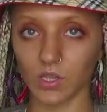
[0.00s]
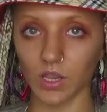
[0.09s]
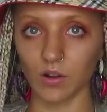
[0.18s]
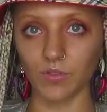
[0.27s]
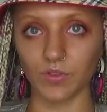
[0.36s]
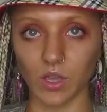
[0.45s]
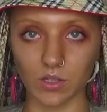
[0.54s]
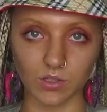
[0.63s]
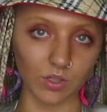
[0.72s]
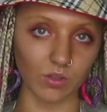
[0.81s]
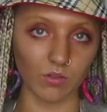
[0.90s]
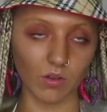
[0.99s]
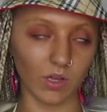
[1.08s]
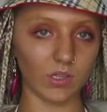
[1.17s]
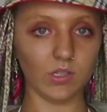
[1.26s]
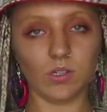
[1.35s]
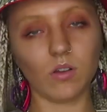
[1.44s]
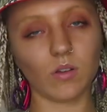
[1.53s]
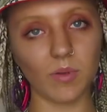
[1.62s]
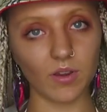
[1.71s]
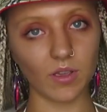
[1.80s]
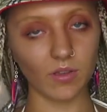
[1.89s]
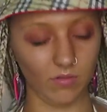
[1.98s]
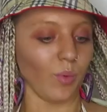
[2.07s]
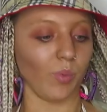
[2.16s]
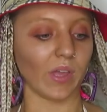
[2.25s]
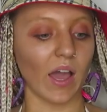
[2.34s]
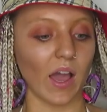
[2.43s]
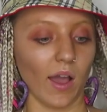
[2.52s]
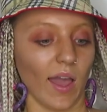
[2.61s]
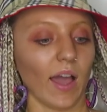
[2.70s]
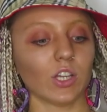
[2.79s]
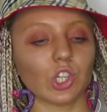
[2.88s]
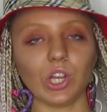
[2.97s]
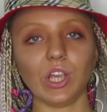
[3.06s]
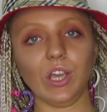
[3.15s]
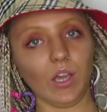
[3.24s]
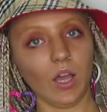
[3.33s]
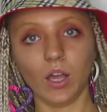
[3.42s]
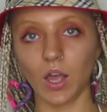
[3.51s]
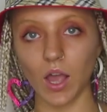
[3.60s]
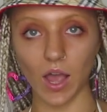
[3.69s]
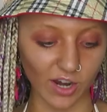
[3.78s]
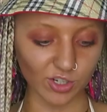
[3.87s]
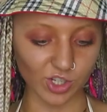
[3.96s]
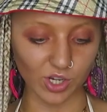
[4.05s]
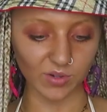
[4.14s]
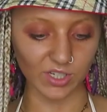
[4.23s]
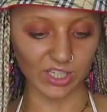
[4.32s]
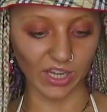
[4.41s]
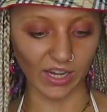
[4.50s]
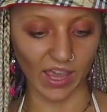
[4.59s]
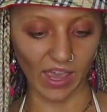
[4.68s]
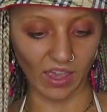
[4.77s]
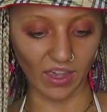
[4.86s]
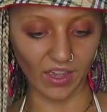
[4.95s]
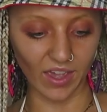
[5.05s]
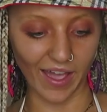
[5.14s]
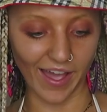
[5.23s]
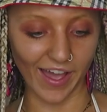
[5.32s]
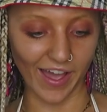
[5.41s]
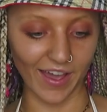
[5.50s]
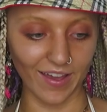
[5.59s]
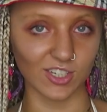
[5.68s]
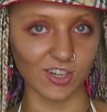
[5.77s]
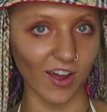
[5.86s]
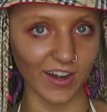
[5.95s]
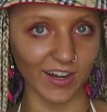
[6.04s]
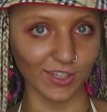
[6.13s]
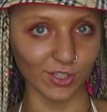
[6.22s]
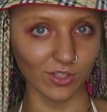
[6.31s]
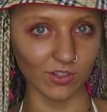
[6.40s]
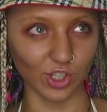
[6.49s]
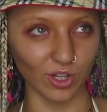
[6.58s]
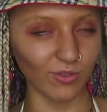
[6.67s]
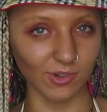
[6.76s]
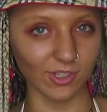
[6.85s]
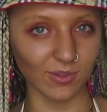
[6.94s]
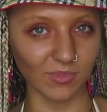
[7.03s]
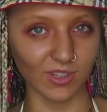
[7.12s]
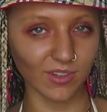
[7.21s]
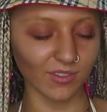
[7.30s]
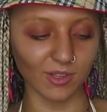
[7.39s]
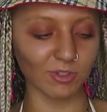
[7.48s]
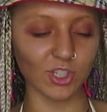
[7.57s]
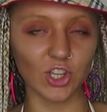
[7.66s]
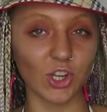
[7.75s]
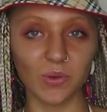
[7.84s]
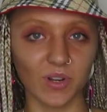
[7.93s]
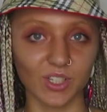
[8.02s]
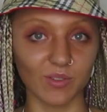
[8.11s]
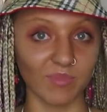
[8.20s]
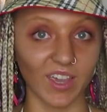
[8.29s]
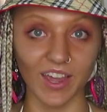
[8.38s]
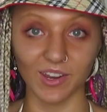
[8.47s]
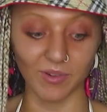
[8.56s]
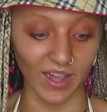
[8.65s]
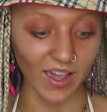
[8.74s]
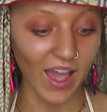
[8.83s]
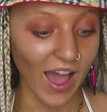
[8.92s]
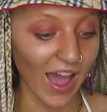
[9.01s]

I'll take it off again so you, I can talk about it. But yeah, I actually, Tara Stewart did a uh, styling shoot or something. There was a shoot or something anyway.